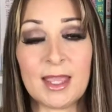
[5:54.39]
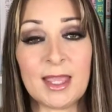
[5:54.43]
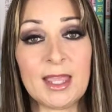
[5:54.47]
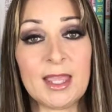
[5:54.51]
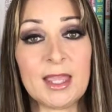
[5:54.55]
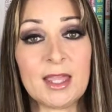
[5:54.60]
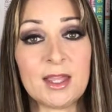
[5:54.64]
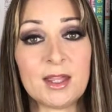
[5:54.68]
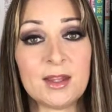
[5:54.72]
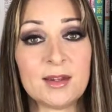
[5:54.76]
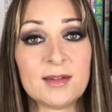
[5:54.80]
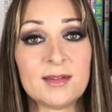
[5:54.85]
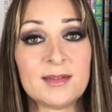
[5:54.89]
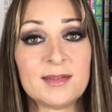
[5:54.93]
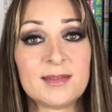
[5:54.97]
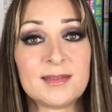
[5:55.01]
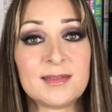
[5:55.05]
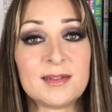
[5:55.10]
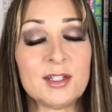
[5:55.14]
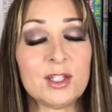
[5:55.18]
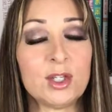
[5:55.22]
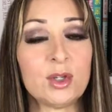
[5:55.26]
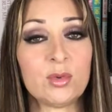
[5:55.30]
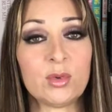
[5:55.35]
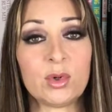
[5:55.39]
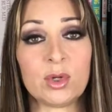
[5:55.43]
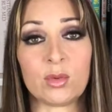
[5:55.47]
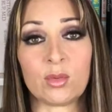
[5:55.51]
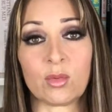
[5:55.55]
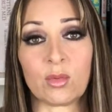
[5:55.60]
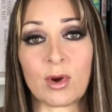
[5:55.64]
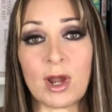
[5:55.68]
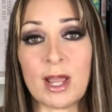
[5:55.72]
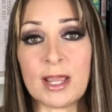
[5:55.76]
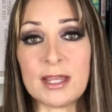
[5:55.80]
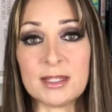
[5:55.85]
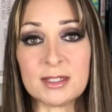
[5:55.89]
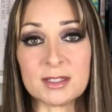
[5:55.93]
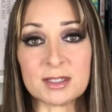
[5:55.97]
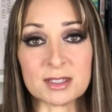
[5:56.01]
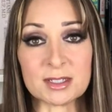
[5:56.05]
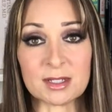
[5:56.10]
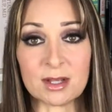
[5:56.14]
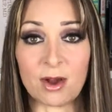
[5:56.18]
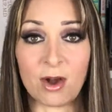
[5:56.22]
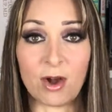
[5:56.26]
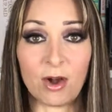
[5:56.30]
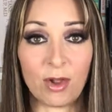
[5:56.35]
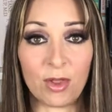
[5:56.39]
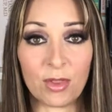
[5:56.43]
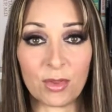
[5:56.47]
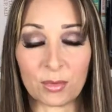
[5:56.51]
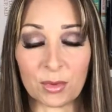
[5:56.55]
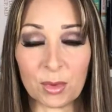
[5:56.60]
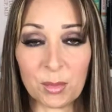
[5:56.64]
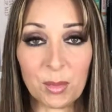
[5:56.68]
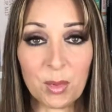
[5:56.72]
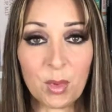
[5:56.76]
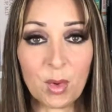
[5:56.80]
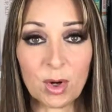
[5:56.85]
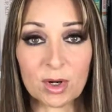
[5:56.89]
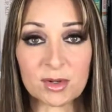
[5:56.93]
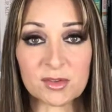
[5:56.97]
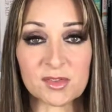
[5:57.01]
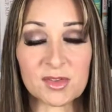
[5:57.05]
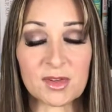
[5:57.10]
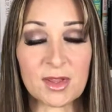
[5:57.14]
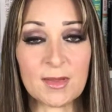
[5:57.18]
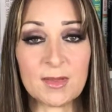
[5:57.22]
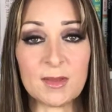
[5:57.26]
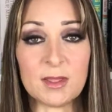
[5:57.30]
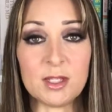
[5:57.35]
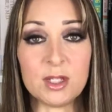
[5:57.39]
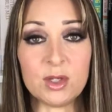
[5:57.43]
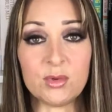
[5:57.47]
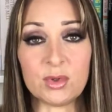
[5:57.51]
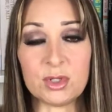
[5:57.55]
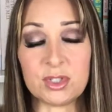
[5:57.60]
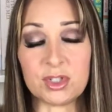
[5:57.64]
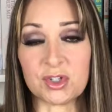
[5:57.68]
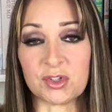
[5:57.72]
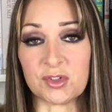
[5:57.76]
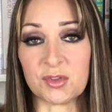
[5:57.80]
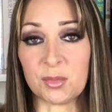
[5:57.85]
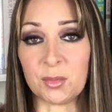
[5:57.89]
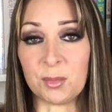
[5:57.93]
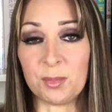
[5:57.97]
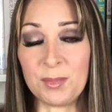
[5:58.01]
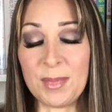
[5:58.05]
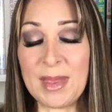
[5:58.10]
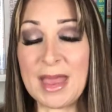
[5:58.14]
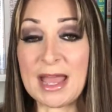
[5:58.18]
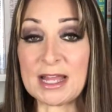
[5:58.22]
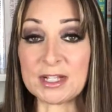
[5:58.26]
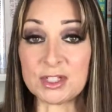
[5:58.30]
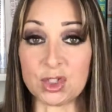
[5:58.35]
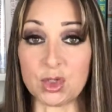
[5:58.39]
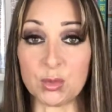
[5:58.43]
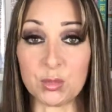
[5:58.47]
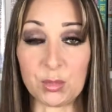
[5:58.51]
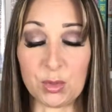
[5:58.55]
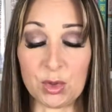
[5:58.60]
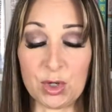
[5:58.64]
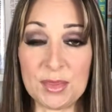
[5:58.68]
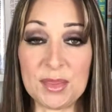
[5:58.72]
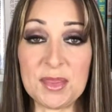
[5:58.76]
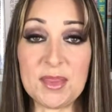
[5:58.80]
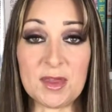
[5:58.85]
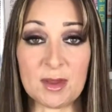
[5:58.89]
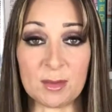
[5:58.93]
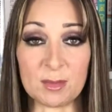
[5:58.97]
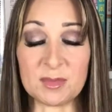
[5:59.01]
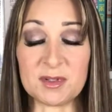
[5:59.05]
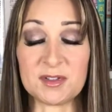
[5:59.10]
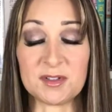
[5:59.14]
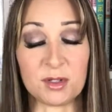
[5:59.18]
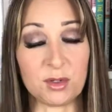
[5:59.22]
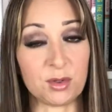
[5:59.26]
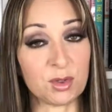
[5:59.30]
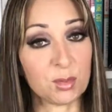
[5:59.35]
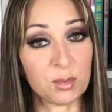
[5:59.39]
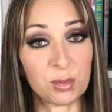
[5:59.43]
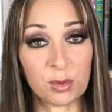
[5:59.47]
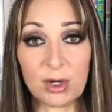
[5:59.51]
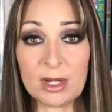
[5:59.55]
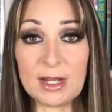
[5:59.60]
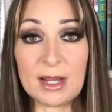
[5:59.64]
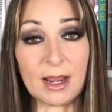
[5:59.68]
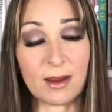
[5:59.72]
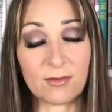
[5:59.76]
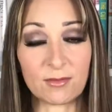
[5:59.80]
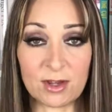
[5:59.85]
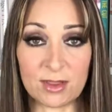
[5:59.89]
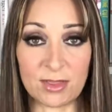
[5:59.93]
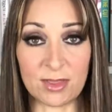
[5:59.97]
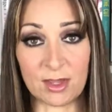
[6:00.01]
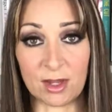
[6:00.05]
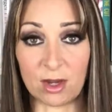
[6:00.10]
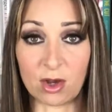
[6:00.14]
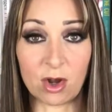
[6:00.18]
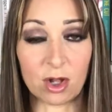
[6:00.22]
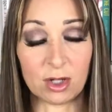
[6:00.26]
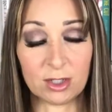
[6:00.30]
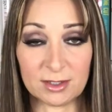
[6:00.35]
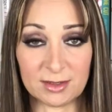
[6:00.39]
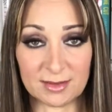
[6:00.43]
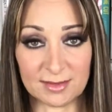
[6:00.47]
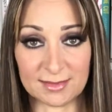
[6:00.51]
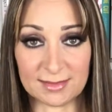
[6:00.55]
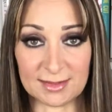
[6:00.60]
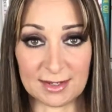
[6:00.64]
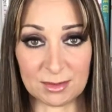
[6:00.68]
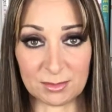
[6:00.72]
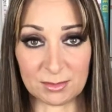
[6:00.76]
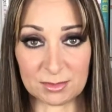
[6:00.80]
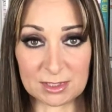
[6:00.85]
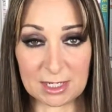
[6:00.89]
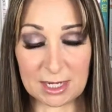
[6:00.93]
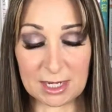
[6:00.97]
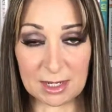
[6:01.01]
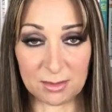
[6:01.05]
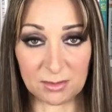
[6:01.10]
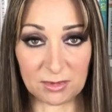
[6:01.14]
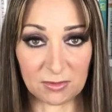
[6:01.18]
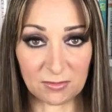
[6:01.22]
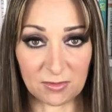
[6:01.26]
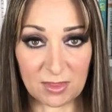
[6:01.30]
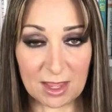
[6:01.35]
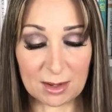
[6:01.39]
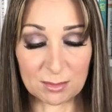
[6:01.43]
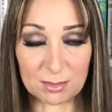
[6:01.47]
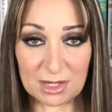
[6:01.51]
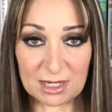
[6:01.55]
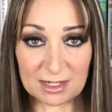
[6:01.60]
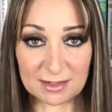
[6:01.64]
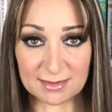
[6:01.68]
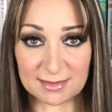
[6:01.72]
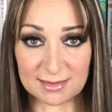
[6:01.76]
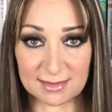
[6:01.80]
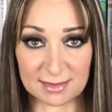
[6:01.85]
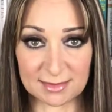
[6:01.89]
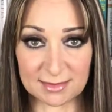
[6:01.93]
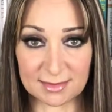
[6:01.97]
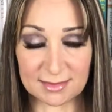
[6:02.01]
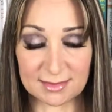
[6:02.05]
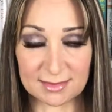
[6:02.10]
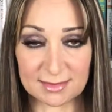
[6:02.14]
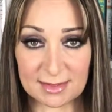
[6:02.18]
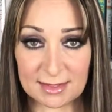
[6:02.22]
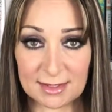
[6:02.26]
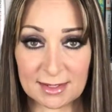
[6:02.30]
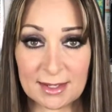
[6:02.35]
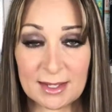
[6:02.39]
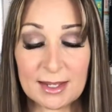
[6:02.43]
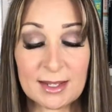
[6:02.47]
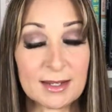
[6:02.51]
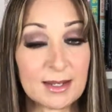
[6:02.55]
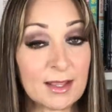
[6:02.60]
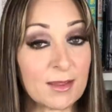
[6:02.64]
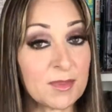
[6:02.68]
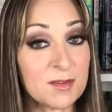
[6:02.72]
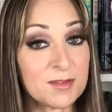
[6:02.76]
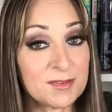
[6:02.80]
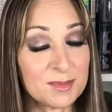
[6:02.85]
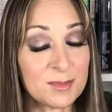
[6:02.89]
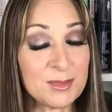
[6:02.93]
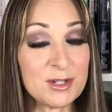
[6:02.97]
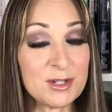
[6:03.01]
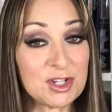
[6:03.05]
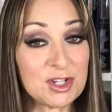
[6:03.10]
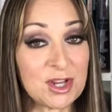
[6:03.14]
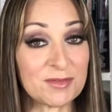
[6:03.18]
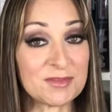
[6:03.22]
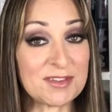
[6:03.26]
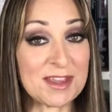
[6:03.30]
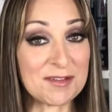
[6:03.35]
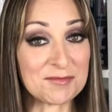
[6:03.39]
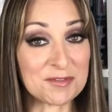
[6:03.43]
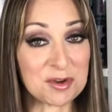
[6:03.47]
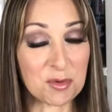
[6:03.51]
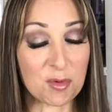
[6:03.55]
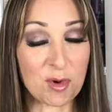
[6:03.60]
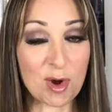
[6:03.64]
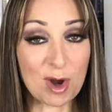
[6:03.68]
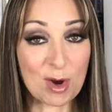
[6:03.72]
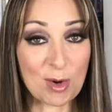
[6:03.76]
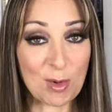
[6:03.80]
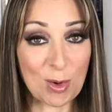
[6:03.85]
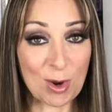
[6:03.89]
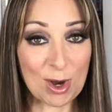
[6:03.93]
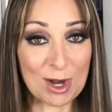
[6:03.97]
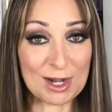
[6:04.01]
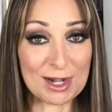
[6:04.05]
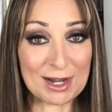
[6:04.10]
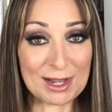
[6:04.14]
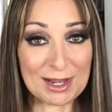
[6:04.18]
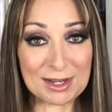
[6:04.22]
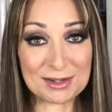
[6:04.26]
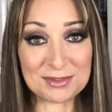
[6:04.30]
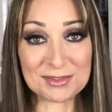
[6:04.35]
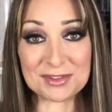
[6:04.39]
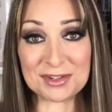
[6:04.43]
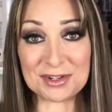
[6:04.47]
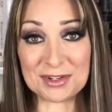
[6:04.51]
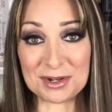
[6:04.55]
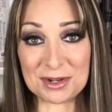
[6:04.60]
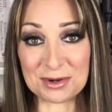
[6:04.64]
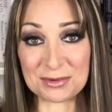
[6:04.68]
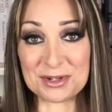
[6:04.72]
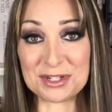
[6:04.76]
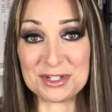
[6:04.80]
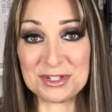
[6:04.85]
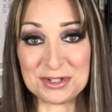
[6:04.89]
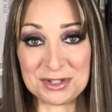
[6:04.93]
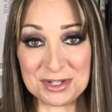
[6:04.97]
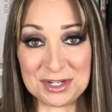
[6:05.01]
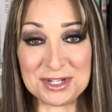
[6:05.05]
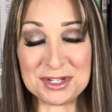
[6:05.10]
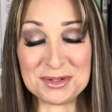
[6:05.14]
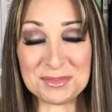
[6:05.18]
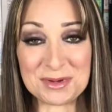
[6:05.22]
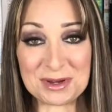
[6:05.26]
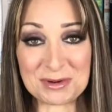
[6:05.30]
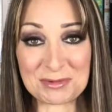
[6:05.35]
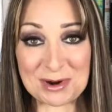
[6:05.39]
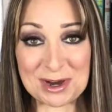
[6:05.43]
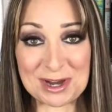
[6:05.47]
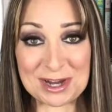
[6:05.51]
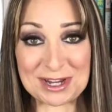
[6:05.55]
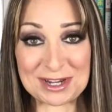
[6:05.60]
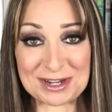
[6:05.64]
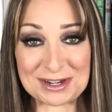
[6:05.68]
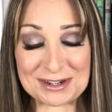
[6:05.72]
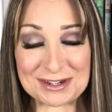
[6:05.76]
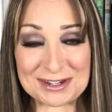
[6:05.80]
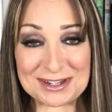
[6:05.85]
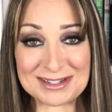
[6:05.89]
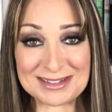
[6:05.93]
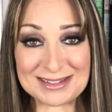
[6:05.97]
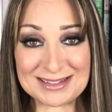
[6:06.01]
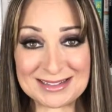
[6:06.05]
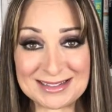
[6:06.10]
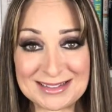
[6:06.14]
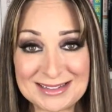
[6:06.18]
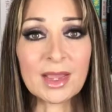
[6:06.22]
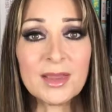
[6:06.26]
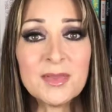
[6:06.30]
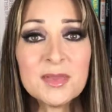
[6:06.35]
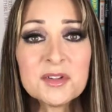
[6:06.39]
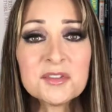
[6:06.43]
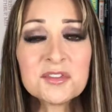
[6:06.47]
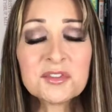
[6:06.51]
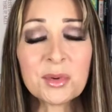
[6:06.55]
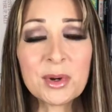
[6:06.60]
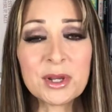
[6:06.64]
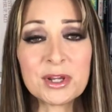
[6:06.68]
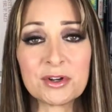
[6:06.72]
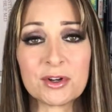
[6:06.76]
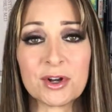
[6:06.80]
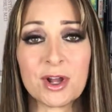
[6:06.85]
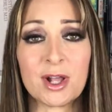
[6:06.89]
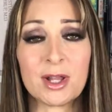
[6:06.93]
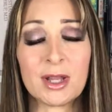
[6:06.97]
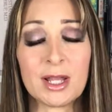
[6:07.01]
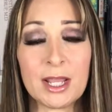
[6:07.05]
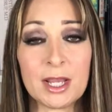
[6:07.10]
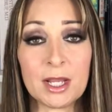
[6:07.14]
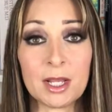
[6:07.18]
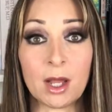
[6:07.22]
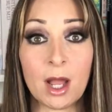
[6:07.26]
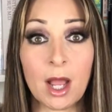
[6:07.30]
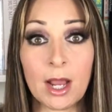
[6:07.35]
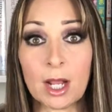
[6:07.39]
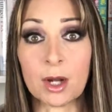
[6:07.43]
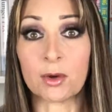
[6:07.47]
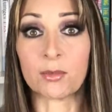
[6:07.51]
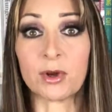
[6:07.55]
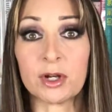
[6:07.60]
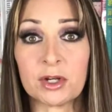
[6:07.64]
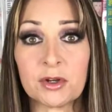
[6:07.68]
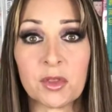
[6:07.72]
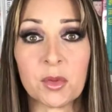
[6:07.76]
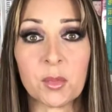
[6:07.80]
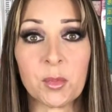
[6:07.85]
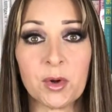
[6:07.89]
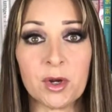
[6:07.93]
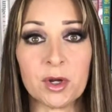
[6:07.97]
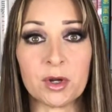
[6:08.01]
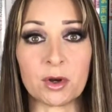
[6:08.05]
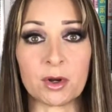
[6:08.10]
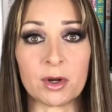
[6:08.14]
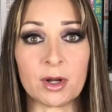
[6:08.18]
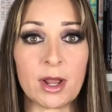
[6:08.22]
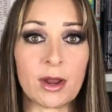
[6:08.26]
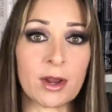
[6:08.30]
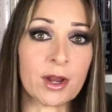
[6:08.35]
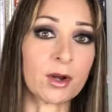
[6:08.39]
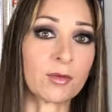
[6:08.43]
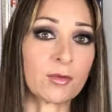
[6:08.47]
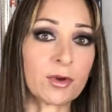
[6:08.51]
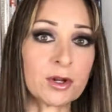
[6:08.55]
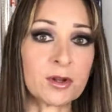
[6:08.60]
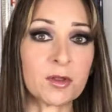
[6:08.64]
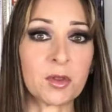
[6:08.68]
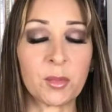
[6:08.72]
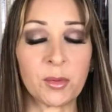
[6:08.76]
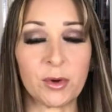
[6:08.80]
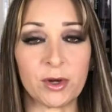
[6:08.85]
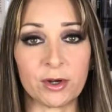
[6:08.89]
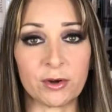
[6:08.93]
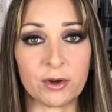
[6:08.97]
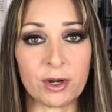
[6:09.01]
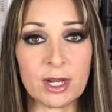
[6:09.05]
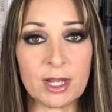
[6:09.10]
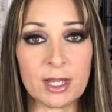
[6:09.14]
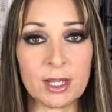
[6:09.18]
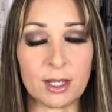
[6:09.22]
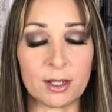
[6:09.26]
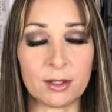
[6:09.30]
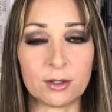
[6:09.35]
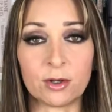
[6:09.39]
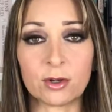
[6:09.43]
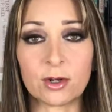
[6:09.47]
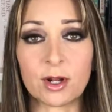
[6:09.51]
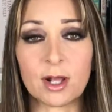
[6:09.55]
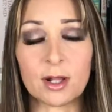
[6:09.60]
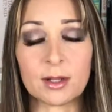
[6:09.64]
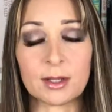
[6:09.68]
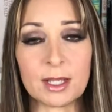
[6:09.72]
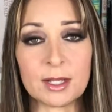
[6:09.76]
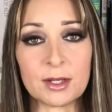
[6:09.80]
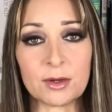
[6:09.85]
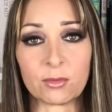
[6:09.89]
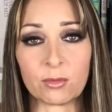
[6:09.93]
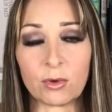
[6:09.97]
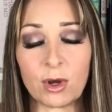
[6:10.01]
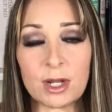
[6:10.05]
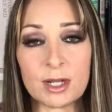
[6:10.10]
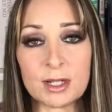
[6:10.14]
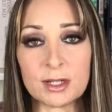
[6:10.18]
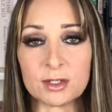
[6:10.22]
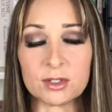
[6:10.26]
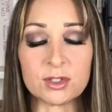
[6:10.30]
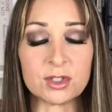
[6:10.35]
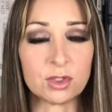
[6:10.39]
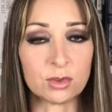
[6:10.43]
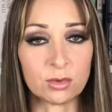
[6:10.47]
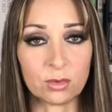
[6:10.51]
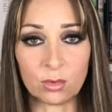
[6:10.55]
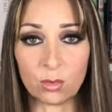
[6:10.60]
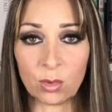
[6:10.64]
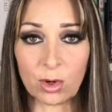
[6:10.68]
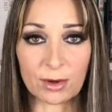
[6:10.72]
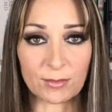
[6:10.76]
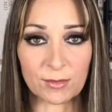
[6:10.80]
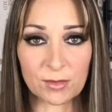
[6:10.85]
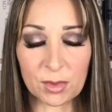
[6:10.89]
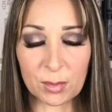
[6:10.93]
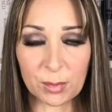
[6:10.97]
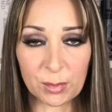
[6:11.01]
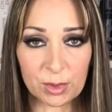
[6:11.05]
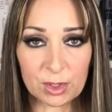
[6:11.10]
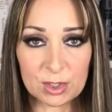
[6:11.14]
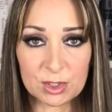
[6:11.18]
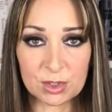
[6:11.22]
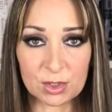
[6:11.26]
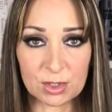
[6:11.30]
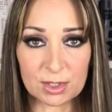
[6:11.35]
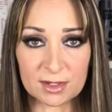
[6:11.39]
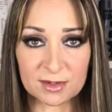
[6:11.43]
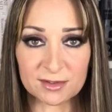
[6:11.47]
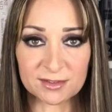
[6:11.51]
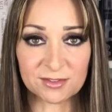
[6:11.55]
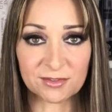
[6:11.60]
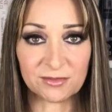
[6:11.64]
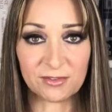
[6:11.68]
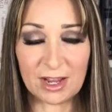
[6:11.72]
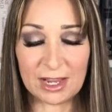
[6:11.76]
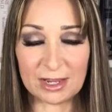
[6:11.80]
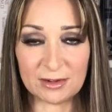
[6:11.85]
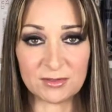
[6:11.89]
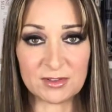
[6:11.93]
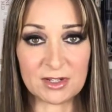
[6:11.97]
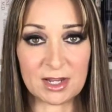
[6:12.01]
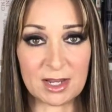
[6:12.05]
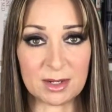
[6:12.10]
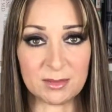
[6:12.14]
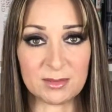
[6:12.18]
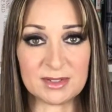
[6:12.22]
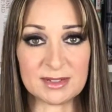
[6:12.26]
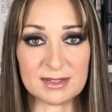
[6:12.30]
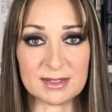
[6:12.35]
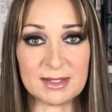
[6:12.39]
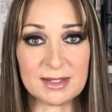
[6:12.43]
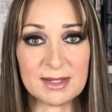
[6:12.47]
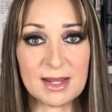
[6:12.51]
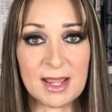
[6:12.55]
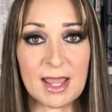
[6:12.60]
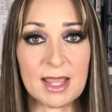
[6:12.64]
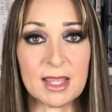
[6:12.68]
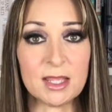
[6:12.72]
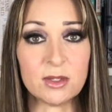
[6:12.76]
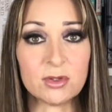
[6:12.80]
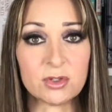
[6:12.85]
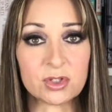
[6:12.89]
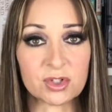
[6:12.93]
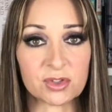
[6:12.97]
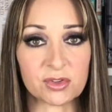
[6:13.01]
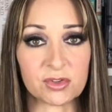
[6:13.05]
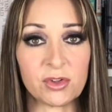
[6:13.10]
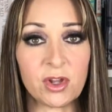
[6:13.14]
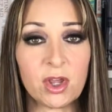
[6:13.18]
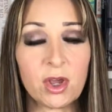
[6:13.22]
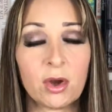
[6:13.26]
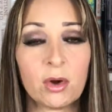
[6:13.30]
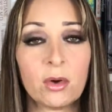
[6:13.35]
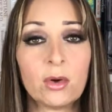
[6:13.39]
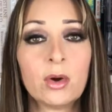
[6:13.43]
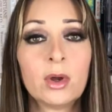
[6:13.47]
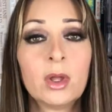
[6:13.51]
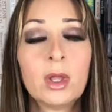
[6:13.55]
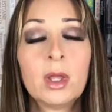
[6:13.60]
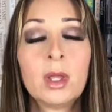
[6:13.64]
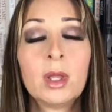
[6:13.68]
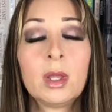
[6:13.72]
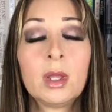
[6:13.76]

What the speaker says: is you would write all the reports and then you would just batch print them. So you would print everything all at the same time, if that makes sense. Now this you have to have your work organized and know what you need to be working on. And this way you're not like, I gotta run to the printer, now I gotta run to the printer again. You're not like running to wherever the printer is 5 times in a day. You just know,